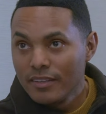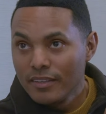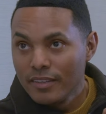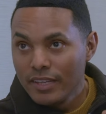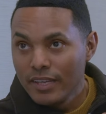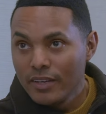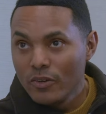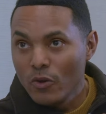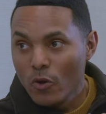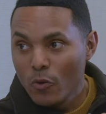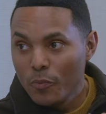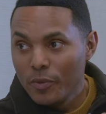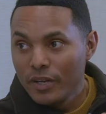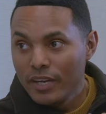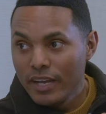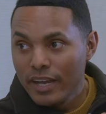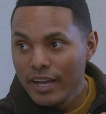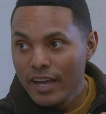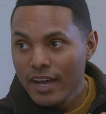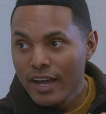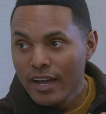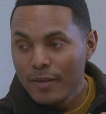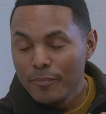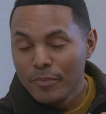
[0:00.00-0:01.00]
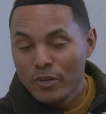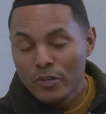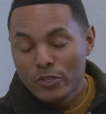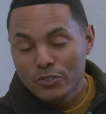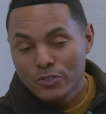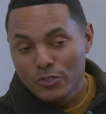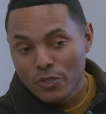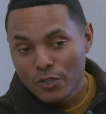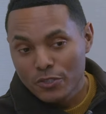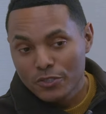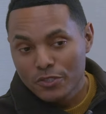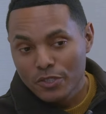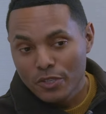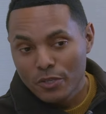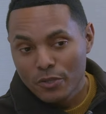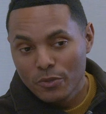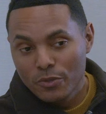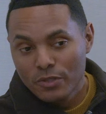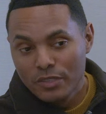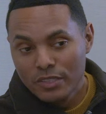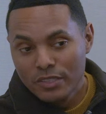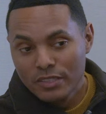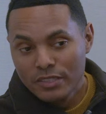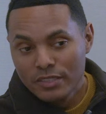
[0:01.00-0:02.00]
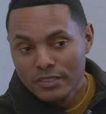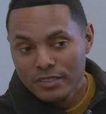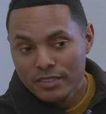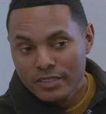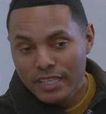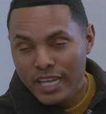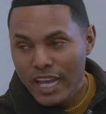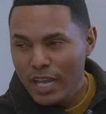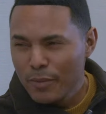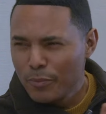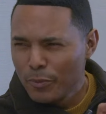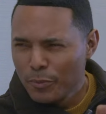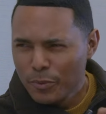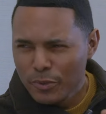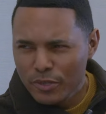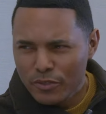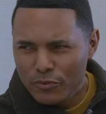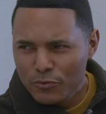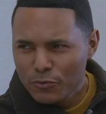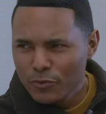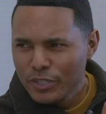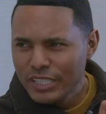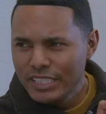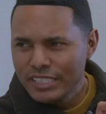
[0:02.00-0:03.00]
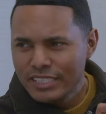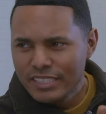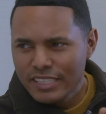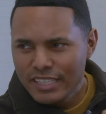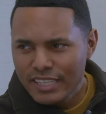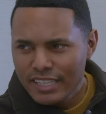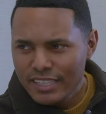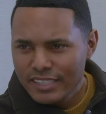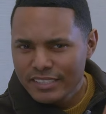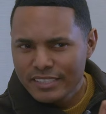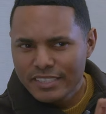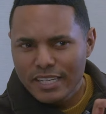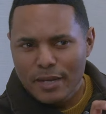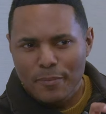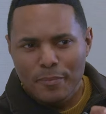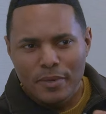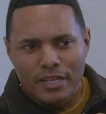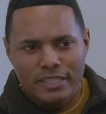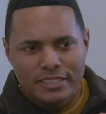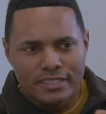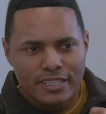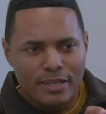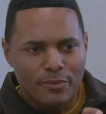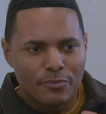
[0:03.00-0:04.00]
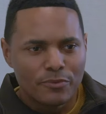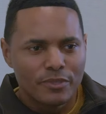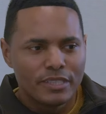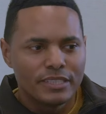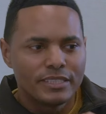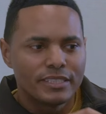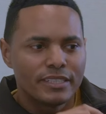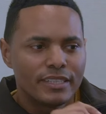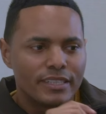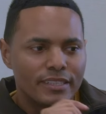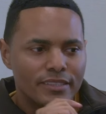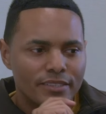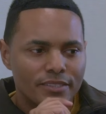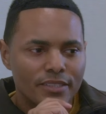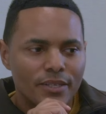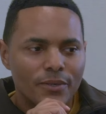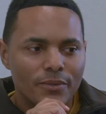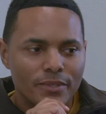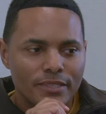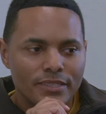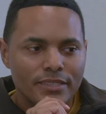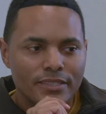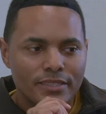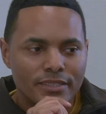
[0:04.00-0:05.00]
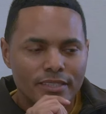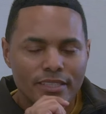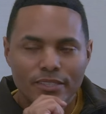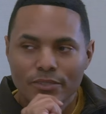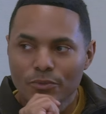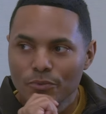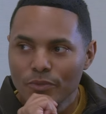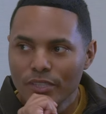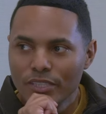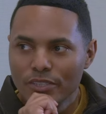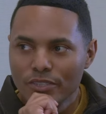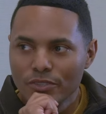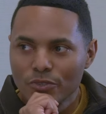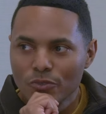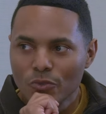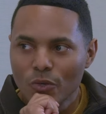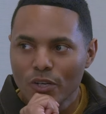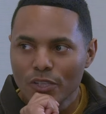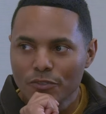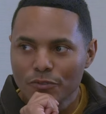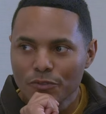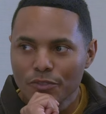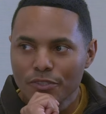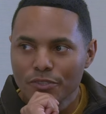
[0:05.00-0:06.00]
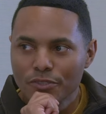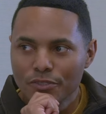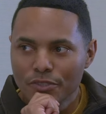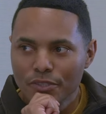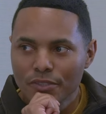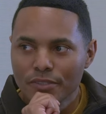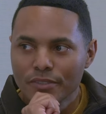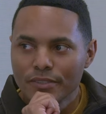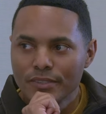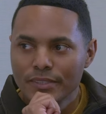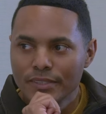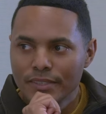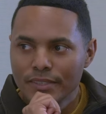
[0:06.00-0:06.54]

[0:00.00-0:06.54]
than OpenAI, but it's also capable of reasoning, step-by-step reasoning, so it's cause for concern.